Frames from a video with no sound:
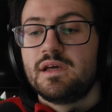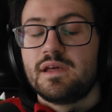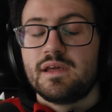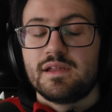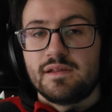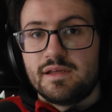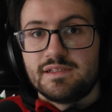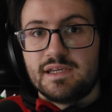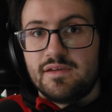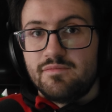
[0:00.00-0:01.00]
It is
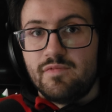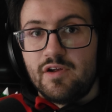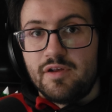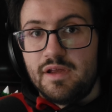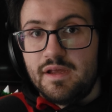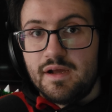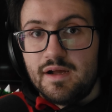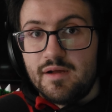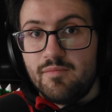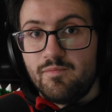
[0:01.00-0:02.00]
a very
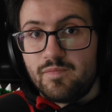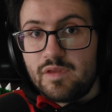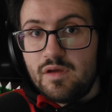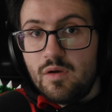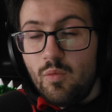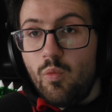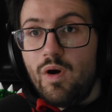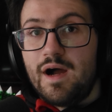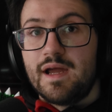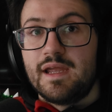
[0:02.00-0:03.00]
um,
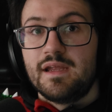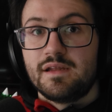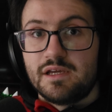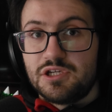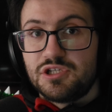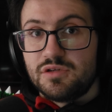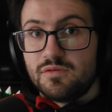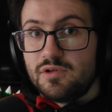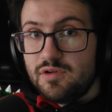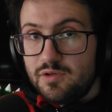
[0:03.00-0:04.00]
wide issue.
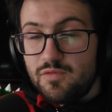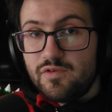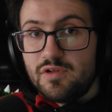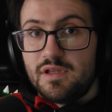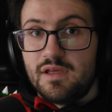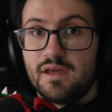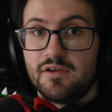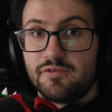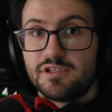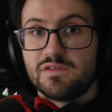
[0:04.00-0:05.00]
You know, you've got the
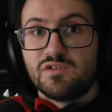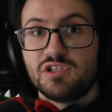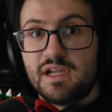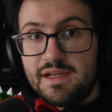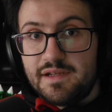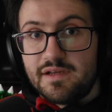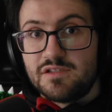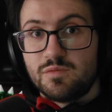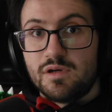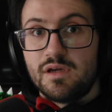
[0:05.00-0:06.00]
areas of genetics
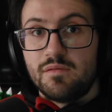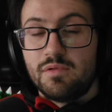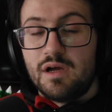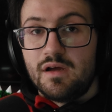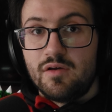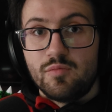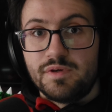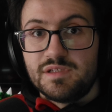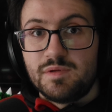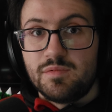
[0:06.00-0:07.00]
where uh,
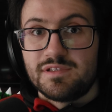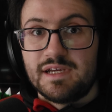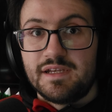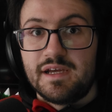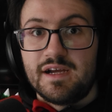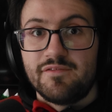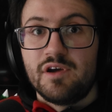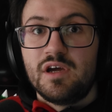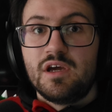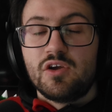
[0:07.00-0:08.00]
obese people tend to have
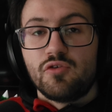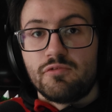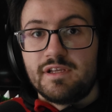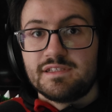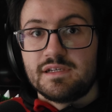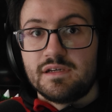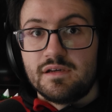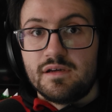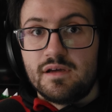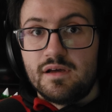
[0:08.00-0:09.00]
greater
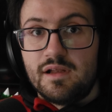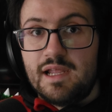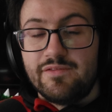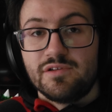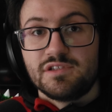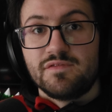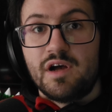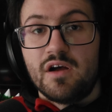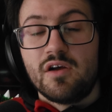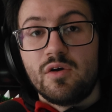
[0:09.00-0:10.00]
uh, levels of
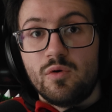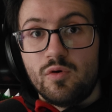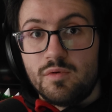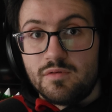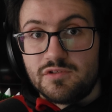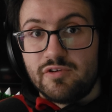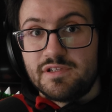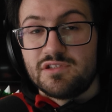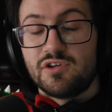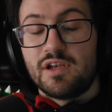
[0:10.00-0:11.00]
hunger hormones, greater
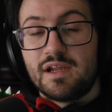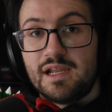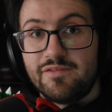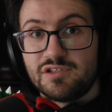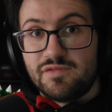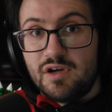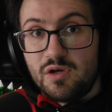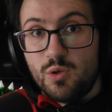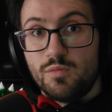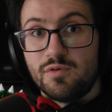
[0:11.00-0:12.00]
circulating levels of hunger
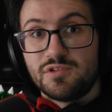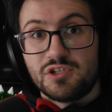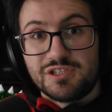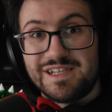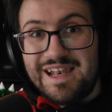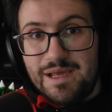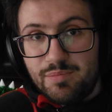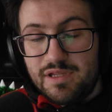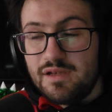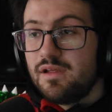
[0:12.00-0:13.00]
hormones such as
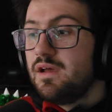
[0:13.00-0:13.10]
leptin.